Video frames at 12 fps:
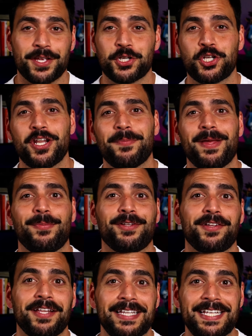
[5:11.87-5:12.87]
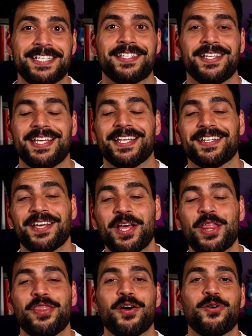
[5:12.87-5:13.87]
It should be able to at least get
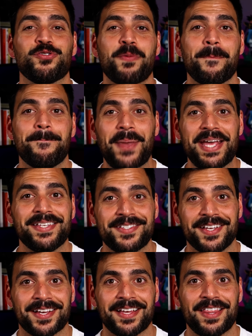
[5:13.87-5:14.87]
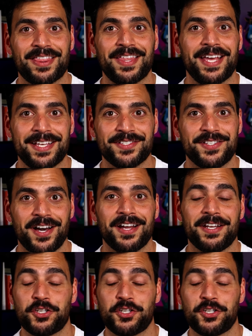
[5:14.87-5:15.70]
those basic things done,